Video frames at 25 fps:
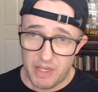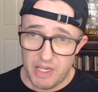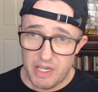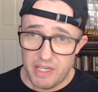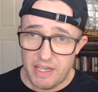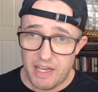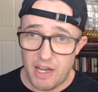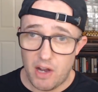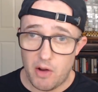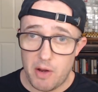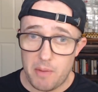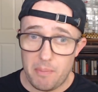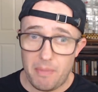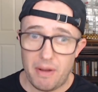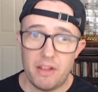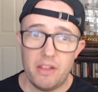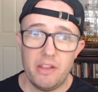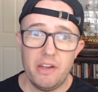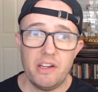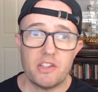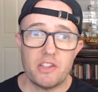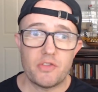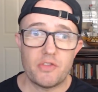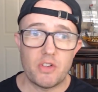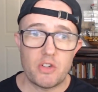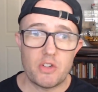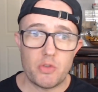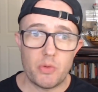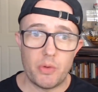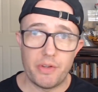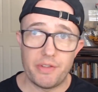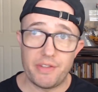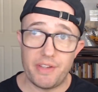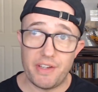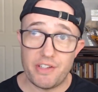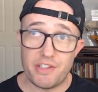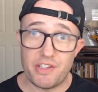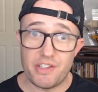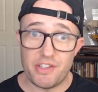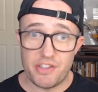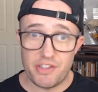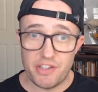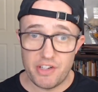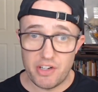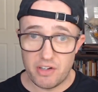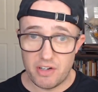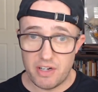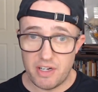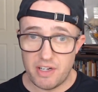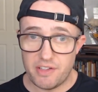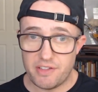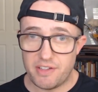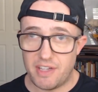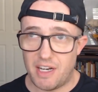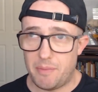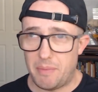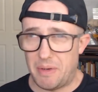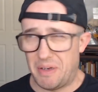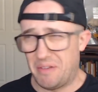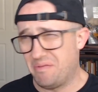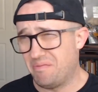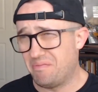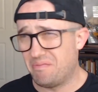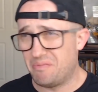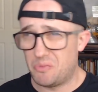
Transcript: Now, in my Linux virtualization series that I've been